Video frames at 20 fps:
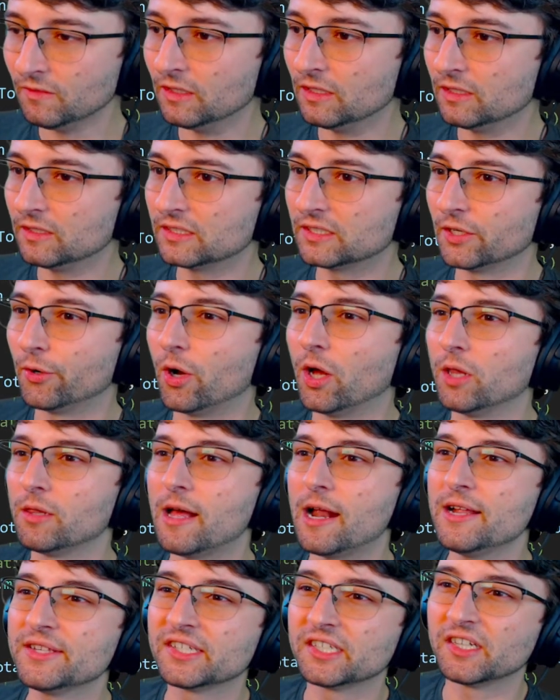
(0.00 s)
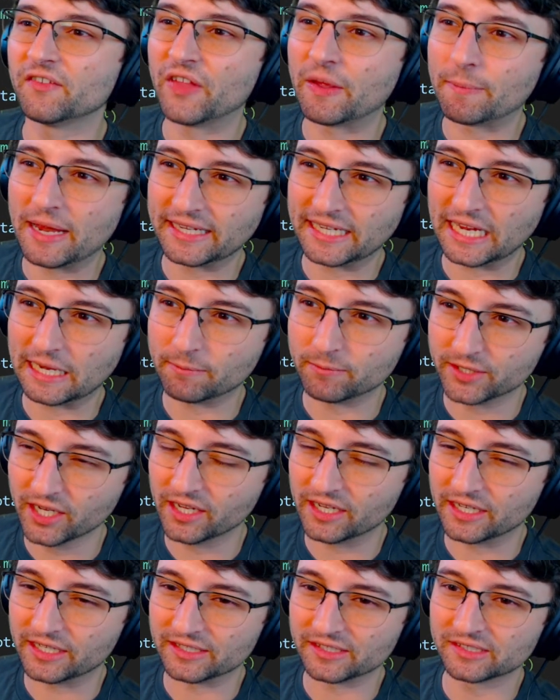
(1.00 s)
So a lot of the stuff that my game
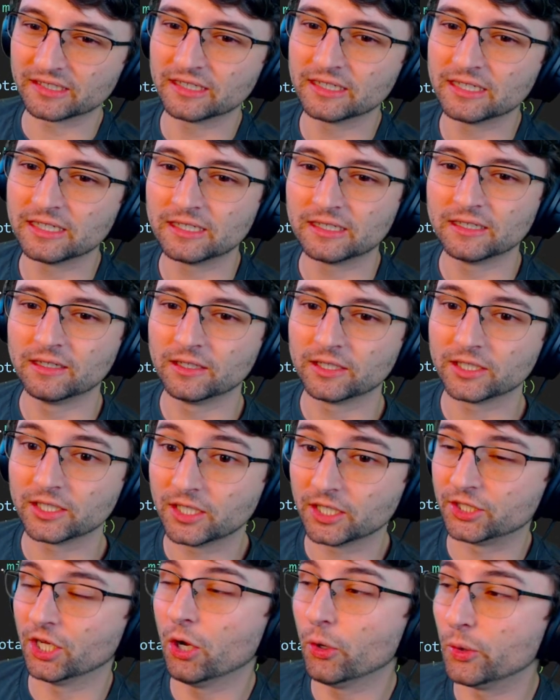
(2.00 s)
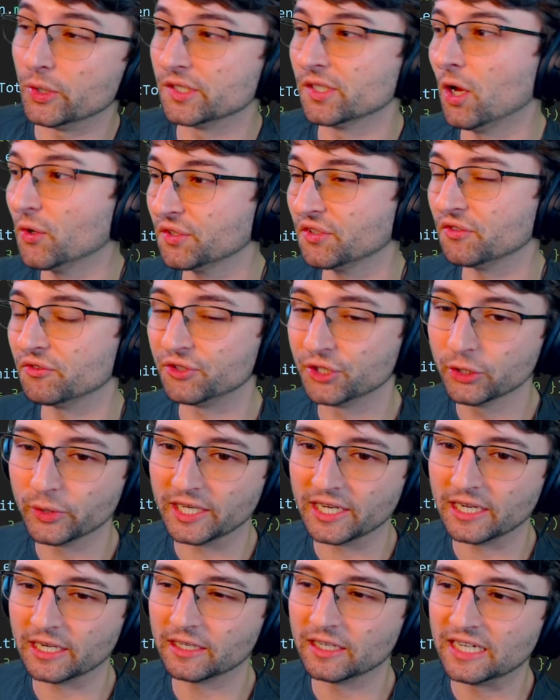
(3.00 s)
does, Godot is also
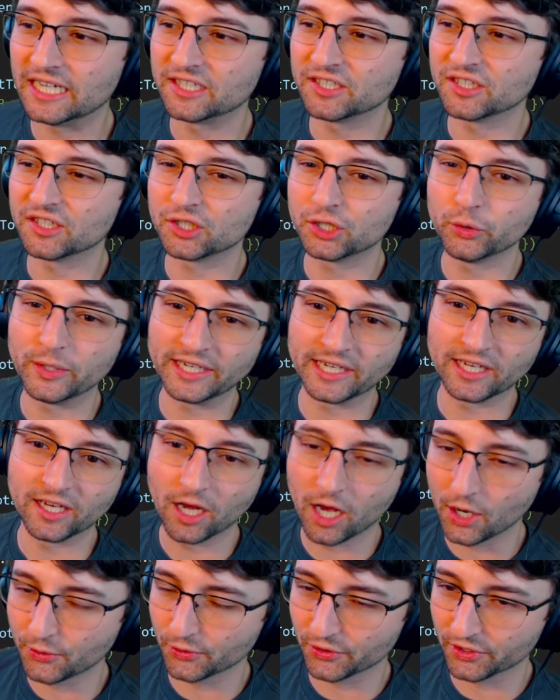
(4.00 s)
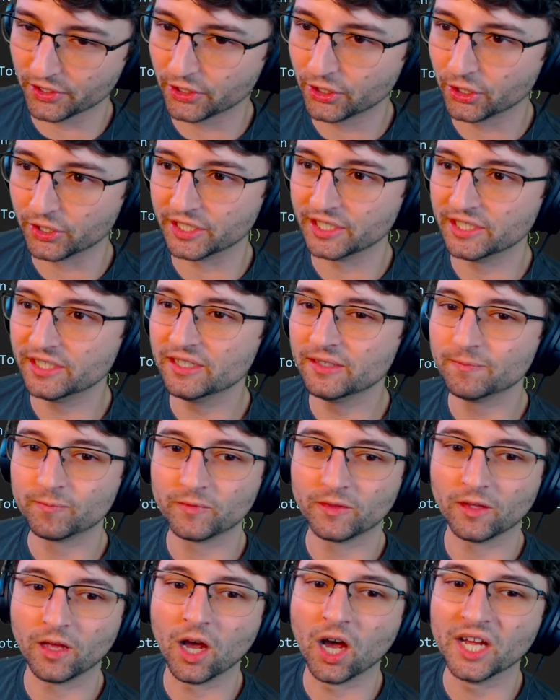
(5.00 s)
doing. It's just doing it under the hood,
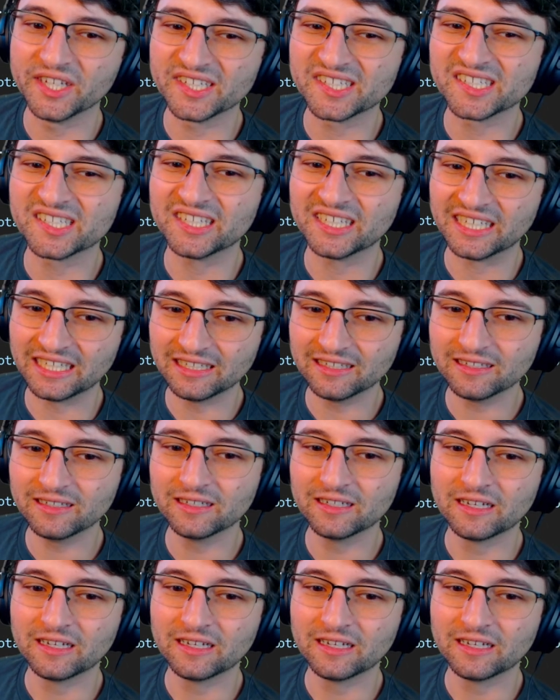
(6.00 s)
unseen,